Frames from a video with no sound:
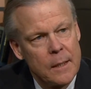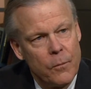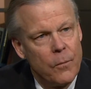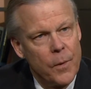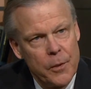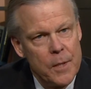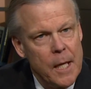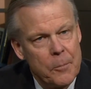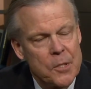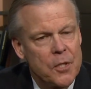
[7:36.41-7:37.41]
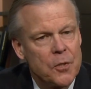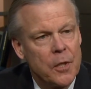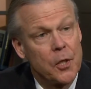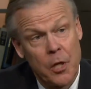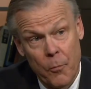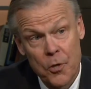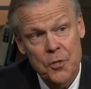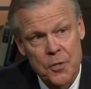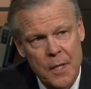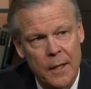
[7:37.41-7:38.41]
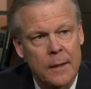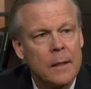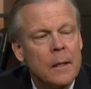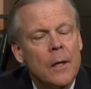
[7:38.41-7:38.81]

when you're in that position in a commercial setting,